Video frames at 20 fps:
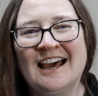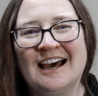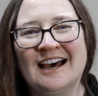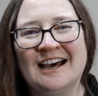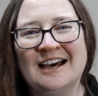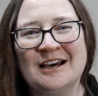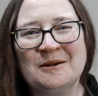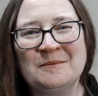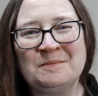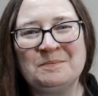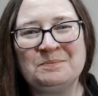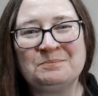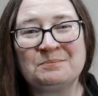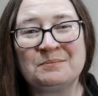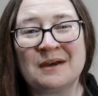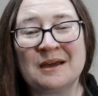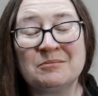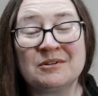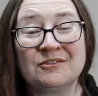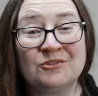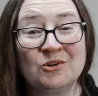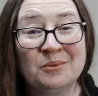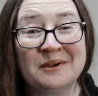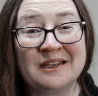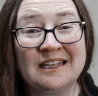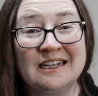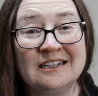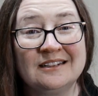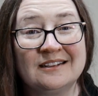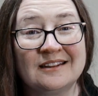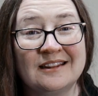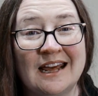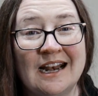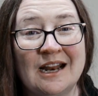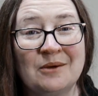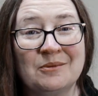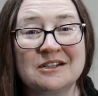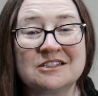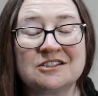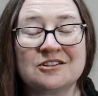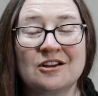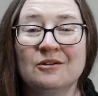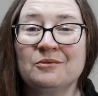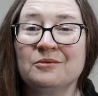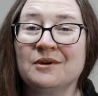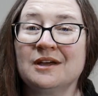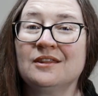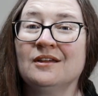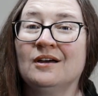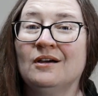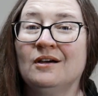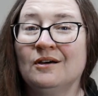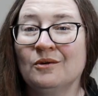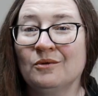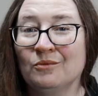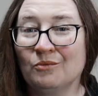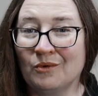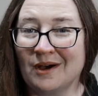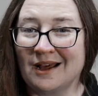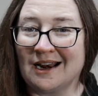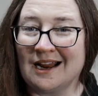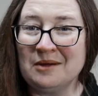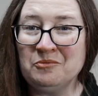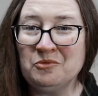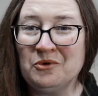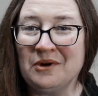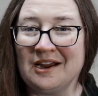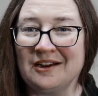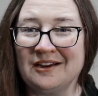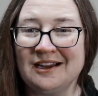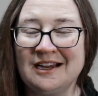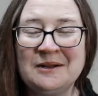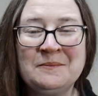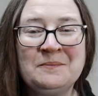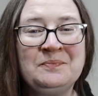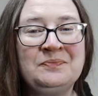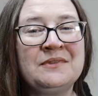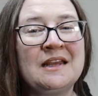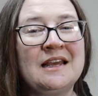But before we get into that, I want to start with what I'm wearing.